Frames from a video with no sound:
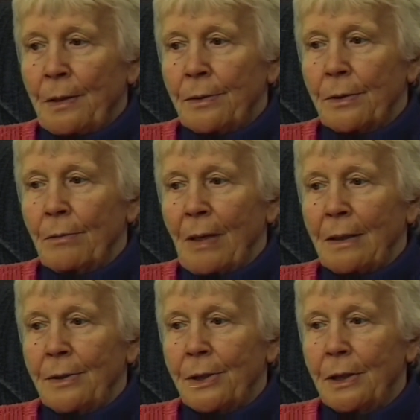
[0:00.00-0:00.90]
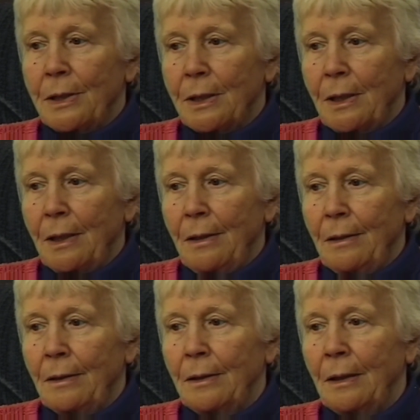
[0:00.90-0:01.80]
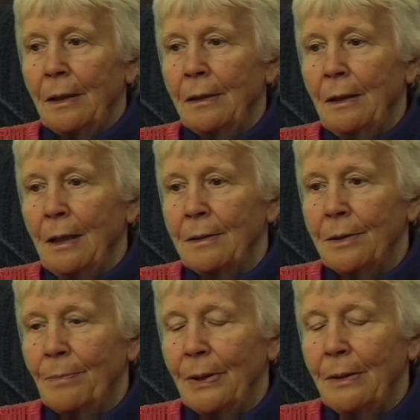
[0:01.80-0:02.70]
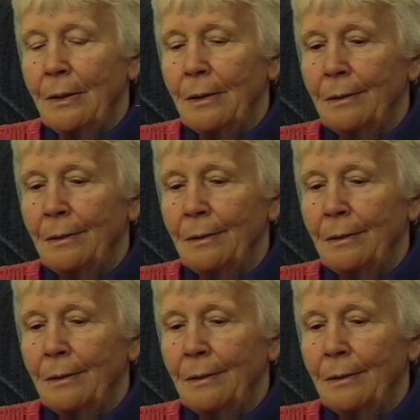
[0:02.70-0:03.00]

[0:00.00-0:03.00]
so my sister and her husband